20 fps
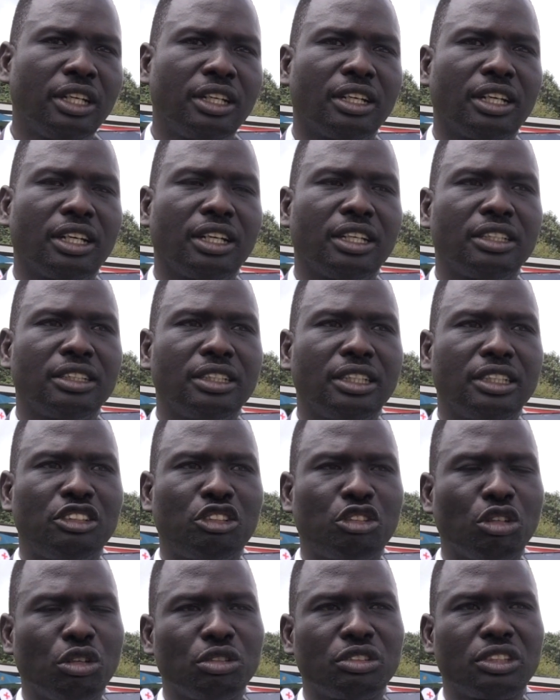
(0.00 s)
And the
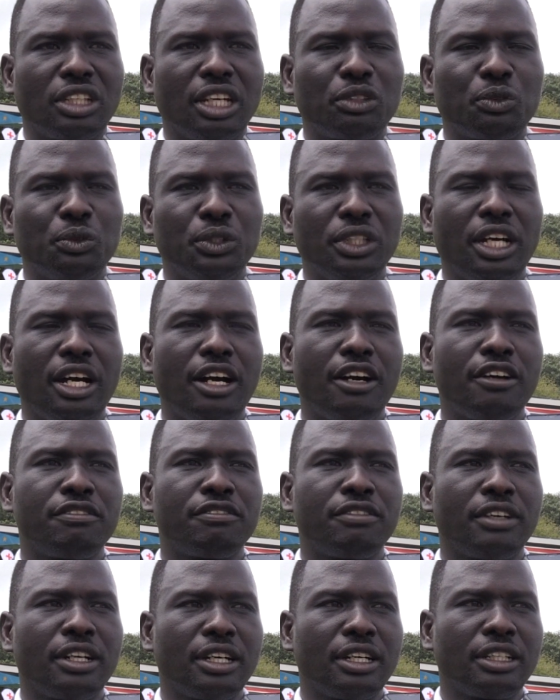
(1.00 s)
stores that we
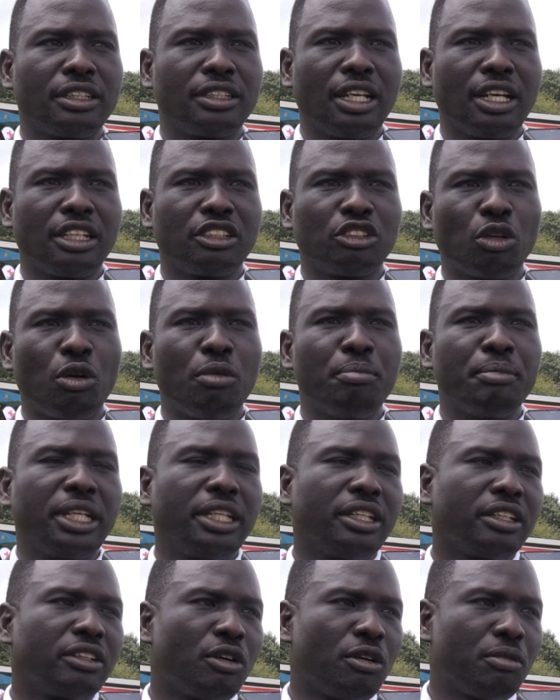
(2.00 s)
have, there are so
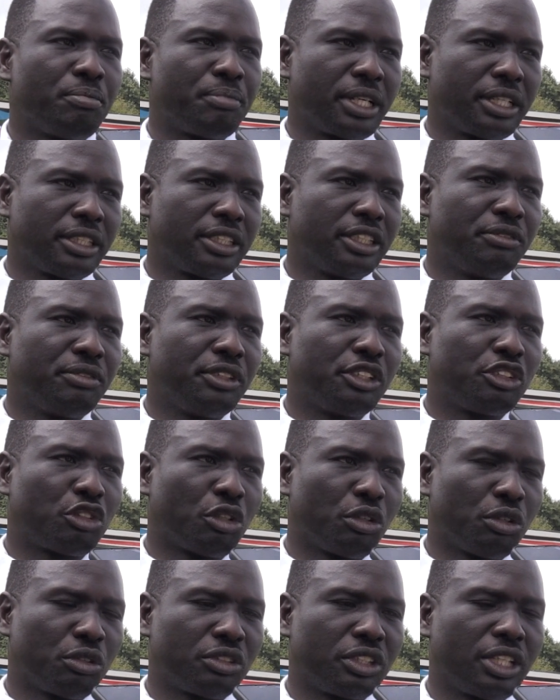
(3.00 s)
many cooperative
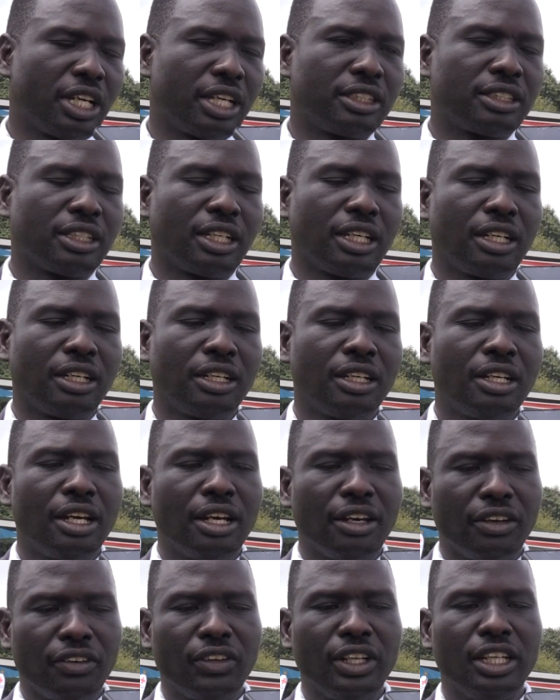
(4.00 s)
stores that are
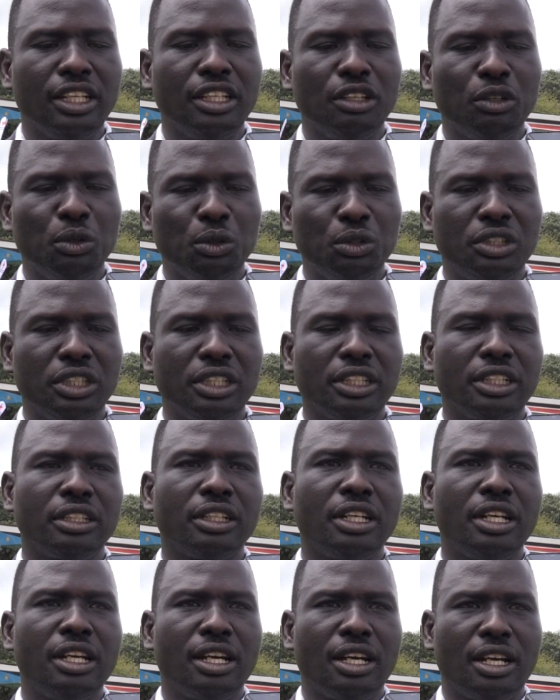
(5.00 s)
really losing
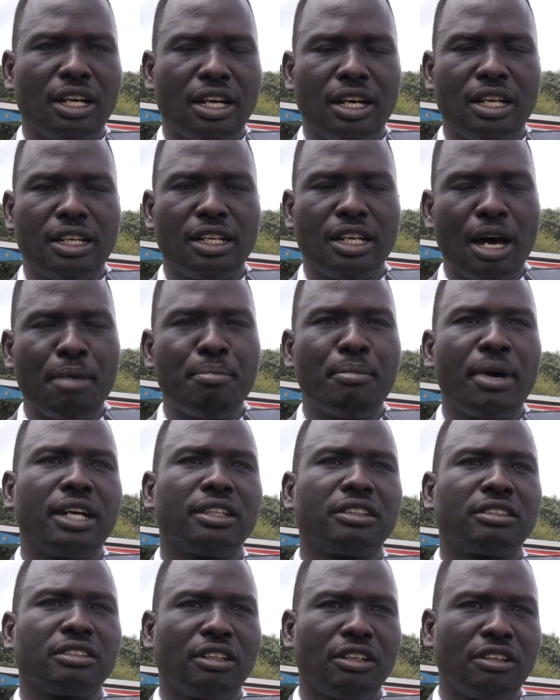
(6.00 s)

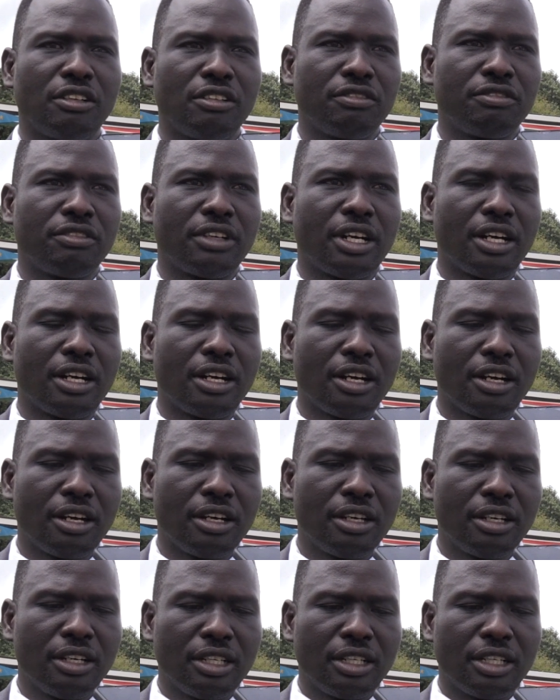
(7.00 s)
numbers of
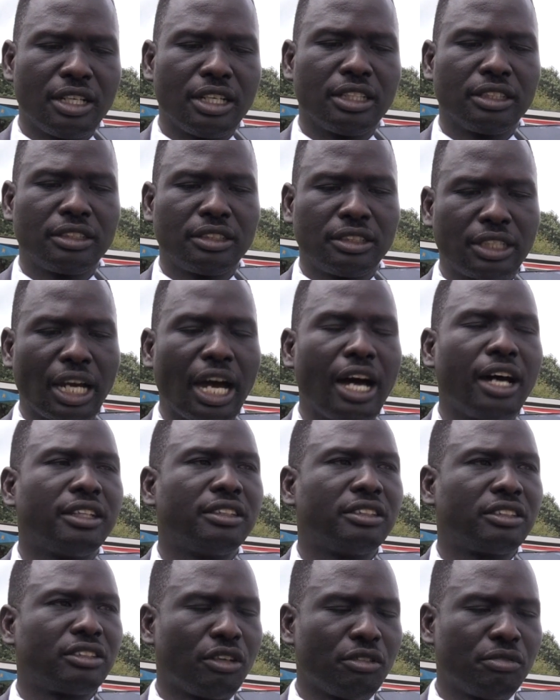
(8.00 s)

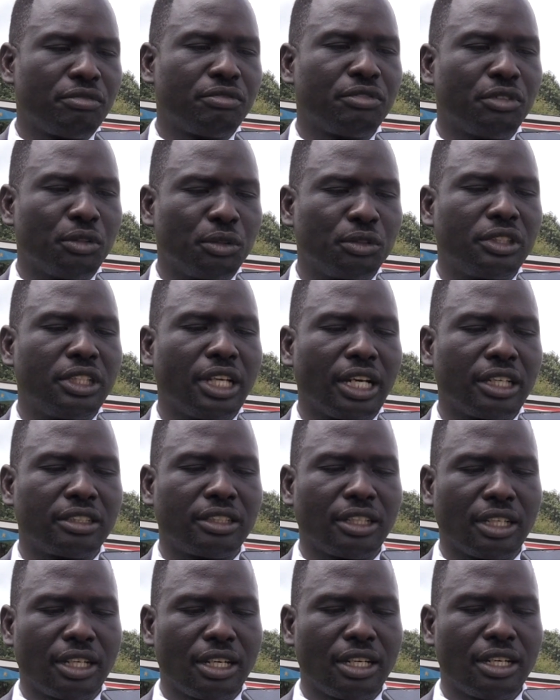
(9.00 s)
tons of food that
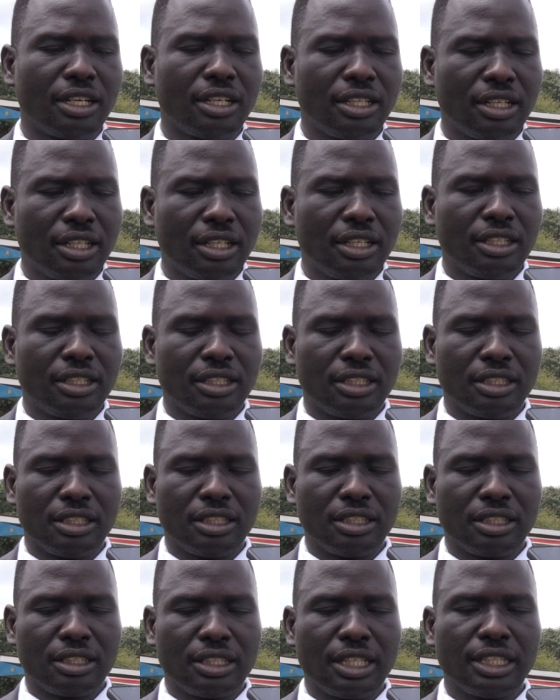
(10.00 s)

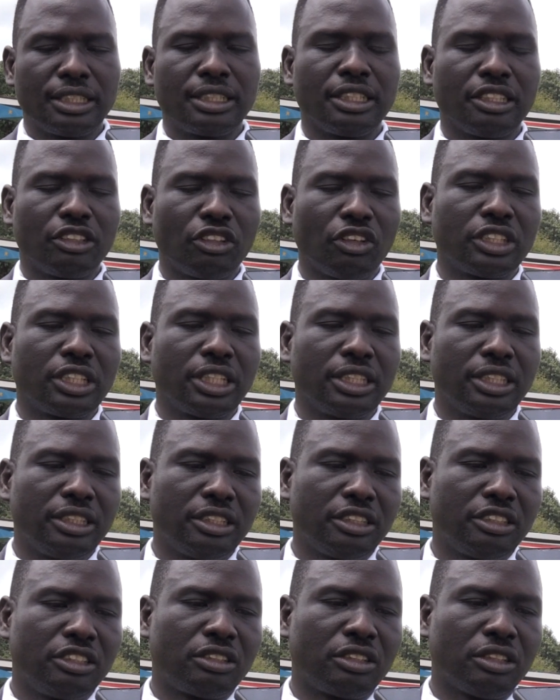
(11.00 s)
getting rotten in
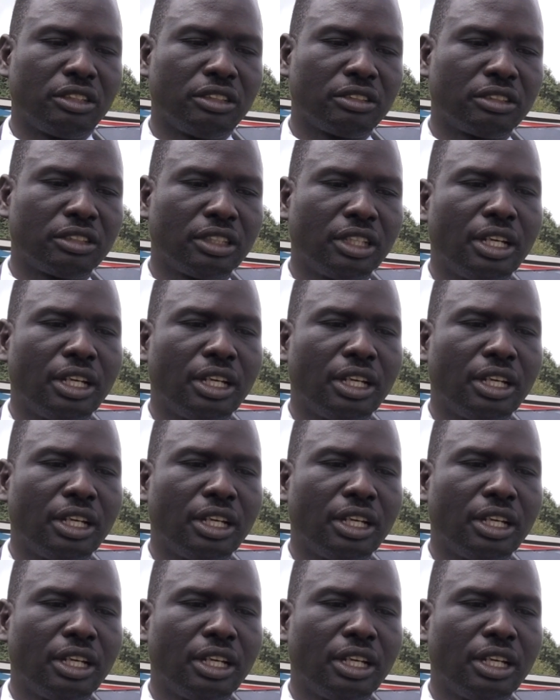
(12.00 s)
the stores.